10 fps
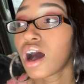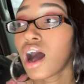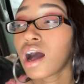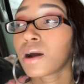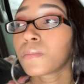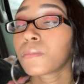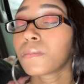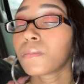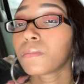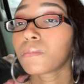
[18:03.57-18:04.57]

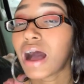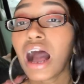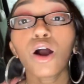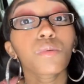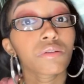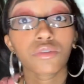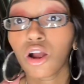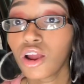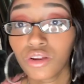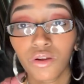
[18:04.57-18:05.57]
um, I open up the
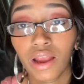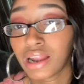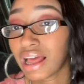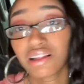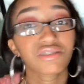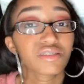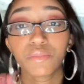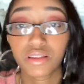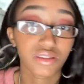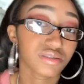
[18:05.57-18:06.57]
car door and I just
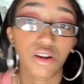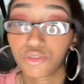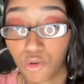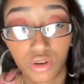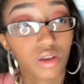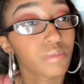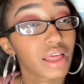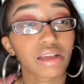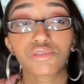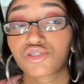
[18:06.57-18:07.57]
immediately start throwing up.
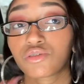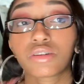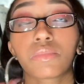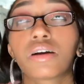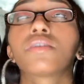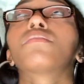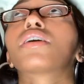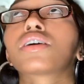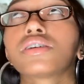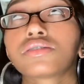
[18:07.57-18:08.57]
Like I'm just throwing up my, my
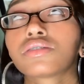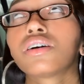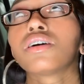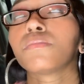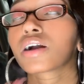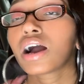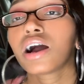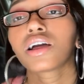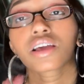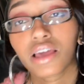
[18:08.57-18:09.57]
goods. Oh my
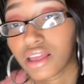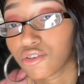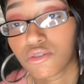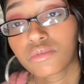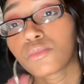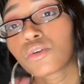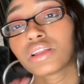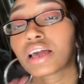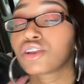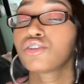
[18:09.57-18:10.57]
god, can't throw up no more.
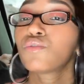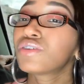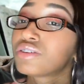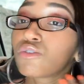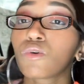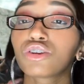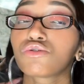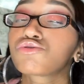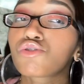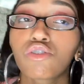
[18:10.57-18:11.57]
Like you know one one of
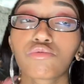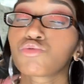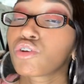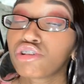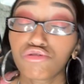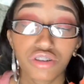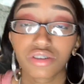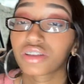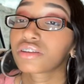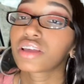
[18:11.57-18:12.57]
those throw ups where you
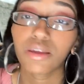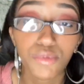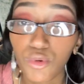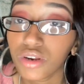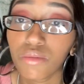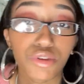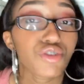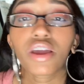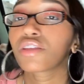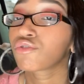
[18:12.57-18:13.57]
just keep throwing up and
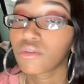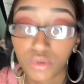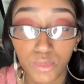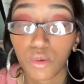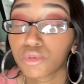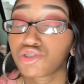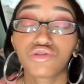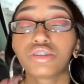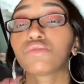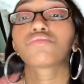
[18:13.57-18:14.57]
you can't throw up no more, but you
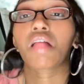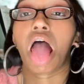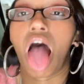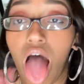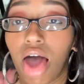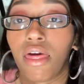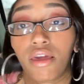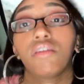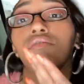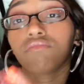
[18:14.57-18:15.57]
still
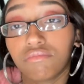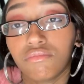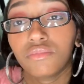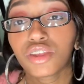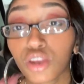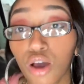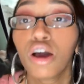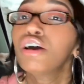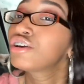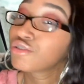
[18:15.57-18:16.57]
like you know
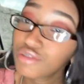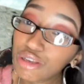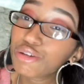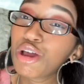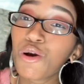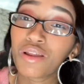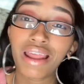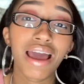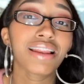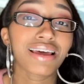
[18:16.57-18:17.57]
you still doing
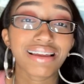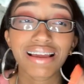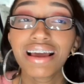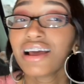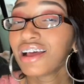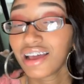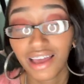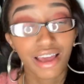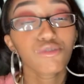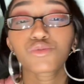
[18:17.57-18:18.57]
that. Like
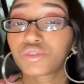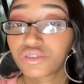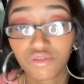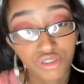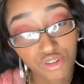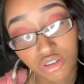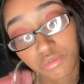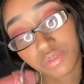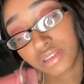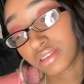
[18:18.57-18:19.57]
it was one of those throw
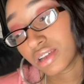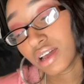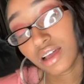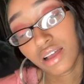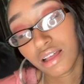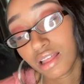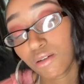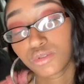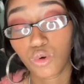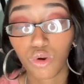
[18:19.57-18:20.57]
ups and
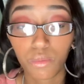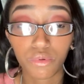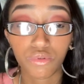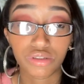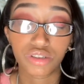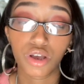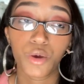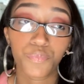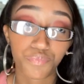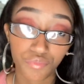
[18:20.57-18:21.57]
that was horrible. And
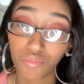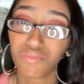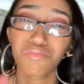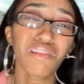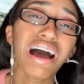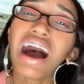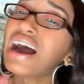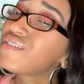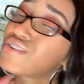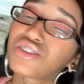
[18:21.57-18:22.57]
so
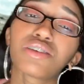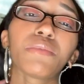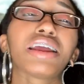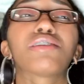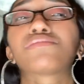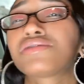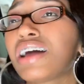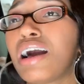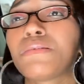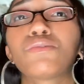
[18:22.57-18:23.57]
I eventually made him
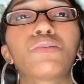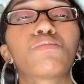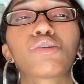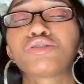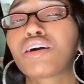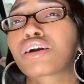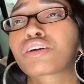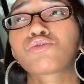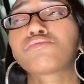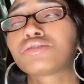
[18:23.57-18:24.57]
stop at one point so I could
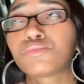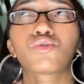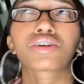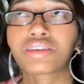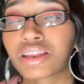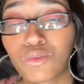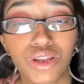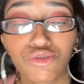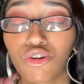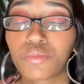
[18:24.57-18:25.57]
throw up some more because I didn't want
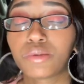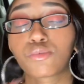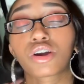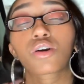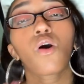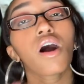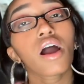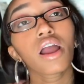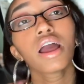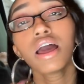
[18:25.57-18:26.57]
to throw up in the boy
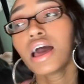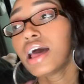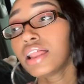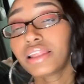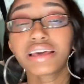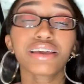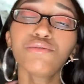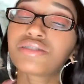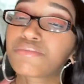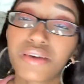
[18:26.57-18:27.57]
car like it
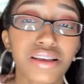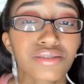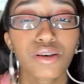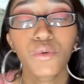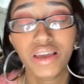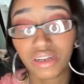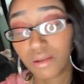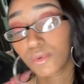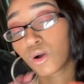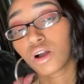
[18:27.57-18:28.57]
was a mess. So we ended
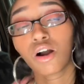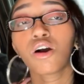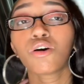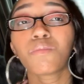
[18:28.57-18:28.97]
up going home.